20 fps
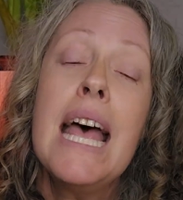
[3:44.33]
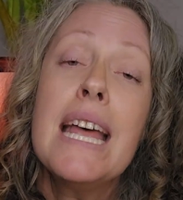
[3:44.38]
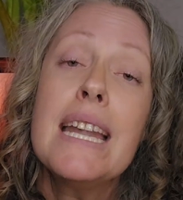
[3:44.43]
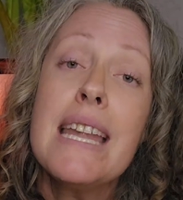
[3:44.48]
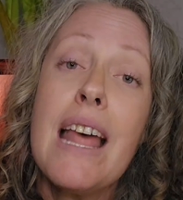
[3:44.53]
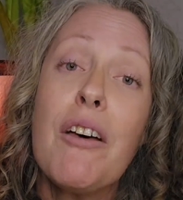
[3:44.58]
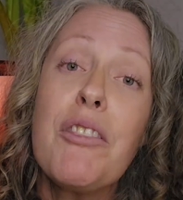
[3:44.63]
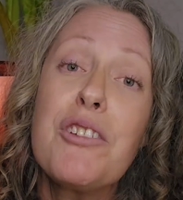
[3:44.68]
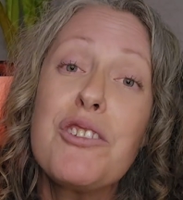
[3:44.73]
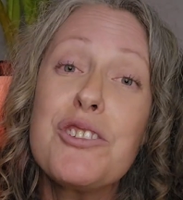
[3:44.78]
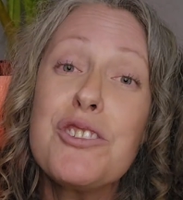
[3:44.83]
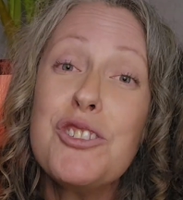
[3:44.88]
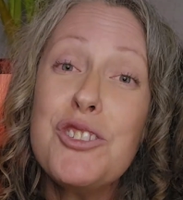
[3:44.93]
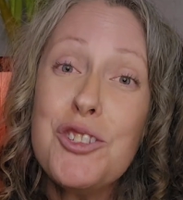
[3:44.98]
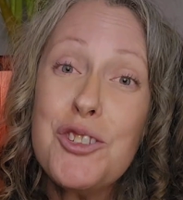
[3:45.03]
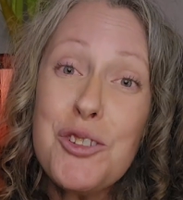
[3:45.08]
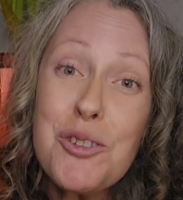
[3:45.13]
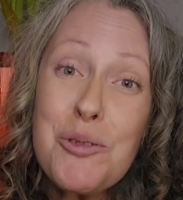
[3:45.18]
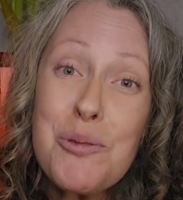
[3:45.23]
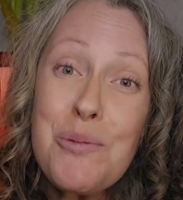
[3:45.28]
Now there's
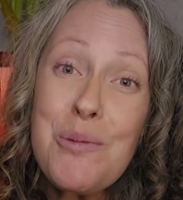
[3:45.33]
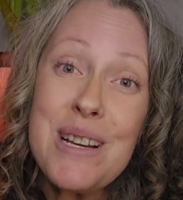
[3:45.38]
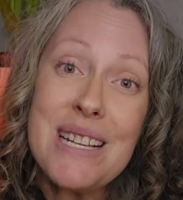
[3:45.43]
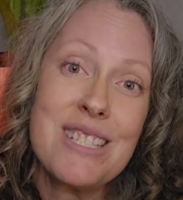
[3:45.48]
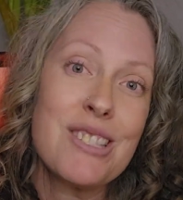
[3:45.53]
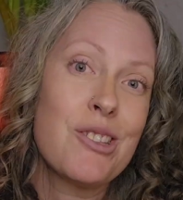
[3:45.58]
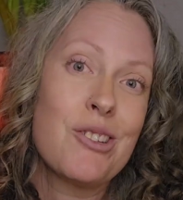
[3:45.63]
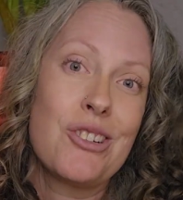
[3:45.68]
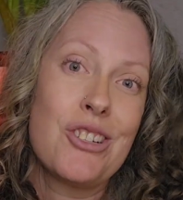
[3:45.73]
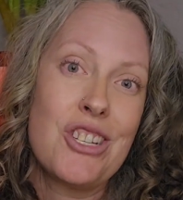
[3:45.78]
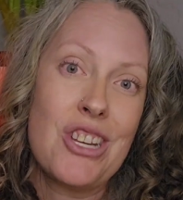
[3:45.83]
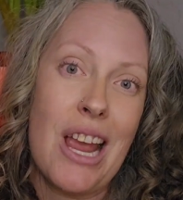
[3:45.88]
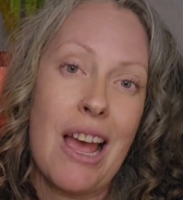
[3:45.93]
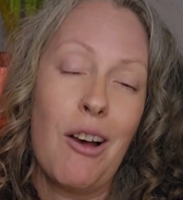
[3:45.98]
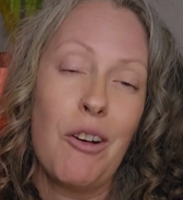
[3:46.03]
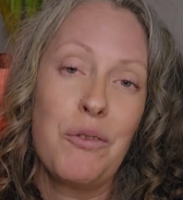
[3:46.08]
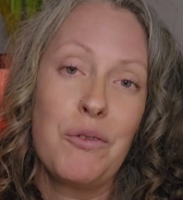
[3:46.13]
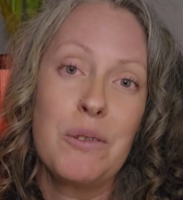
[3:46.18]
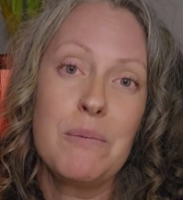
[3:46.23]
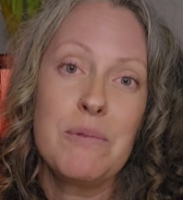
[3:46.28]
new research
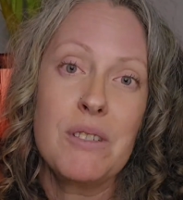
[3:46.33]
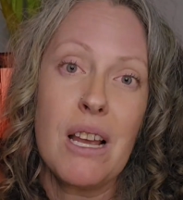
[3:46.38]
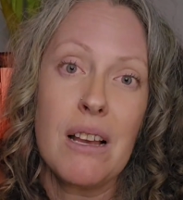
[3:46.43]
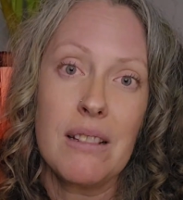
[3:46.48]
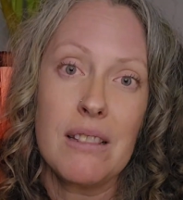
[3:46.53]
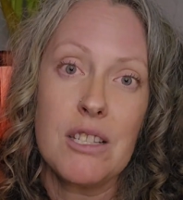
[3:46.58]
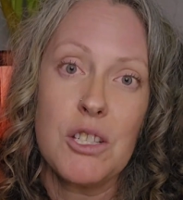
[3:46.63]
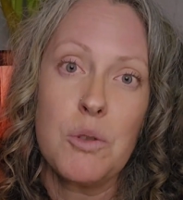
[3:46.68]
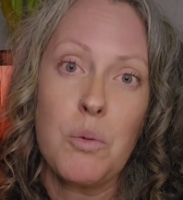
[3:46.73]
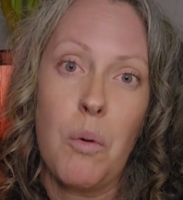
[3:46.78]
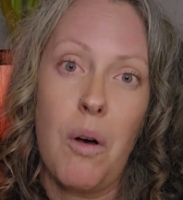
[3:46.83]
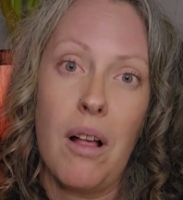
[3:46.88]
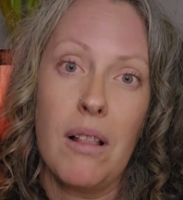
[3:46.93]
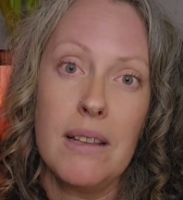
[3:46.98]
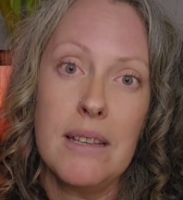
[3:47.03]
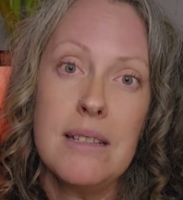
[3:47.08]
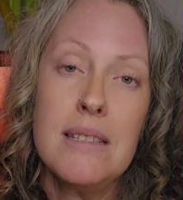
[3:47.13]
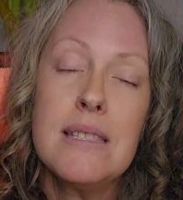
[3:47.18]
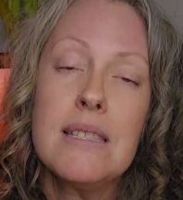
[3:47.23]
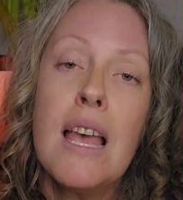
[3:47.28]
out from Douglas
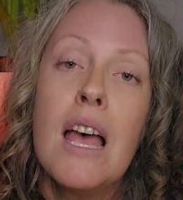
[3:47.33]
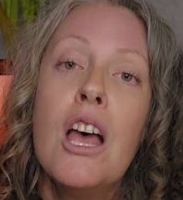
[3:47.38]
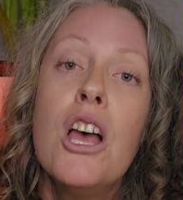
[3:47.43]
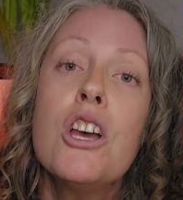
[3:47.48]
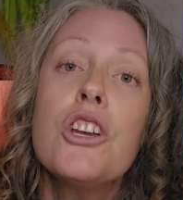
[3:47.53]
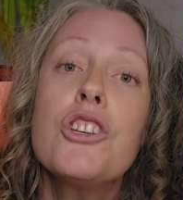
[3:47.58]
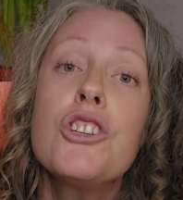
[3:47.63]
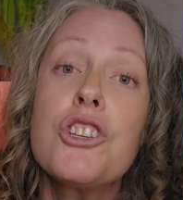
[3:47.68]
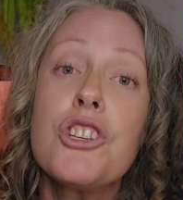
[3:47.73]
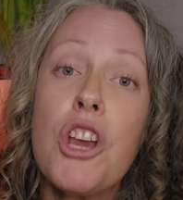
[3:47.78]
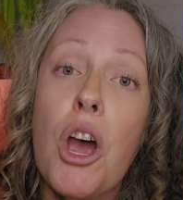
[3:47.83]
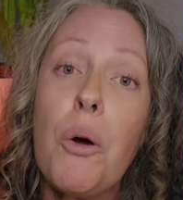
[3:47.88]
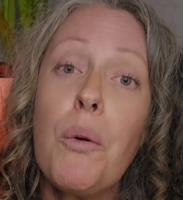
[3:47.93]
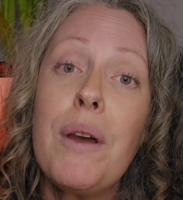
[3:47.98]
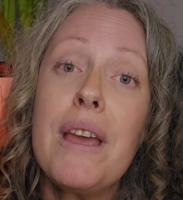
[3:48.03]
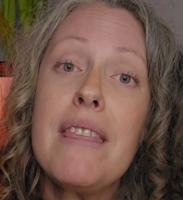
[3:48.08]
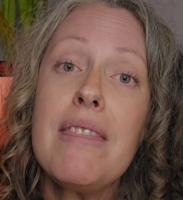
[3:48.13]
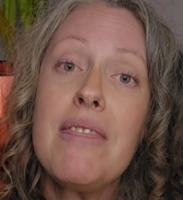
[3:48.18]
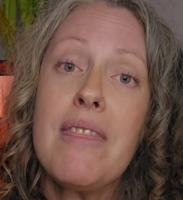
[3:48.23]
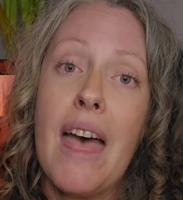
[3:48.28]
Wallace
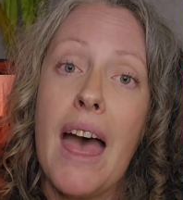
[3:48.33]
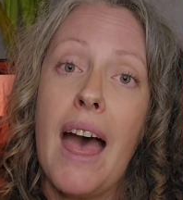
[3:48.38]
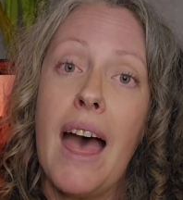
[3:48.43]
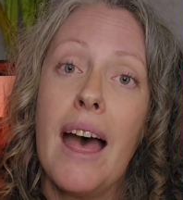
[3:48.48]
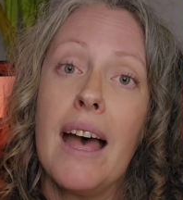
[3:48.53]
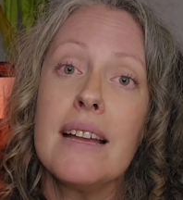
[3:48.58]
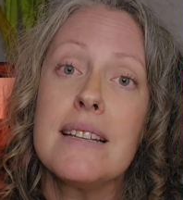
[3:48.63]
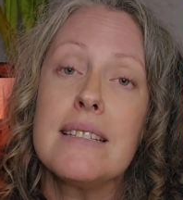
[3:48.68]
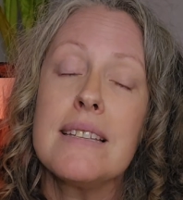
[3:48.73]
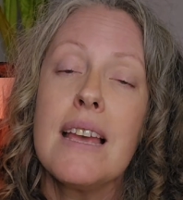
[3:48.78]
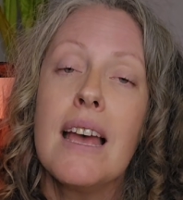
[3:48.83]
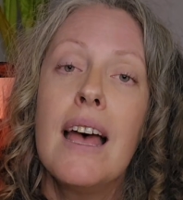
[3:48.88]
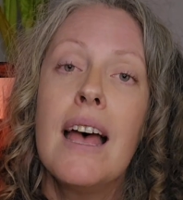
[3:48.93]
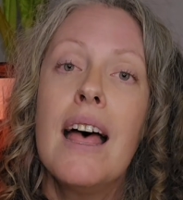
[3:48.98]
showing that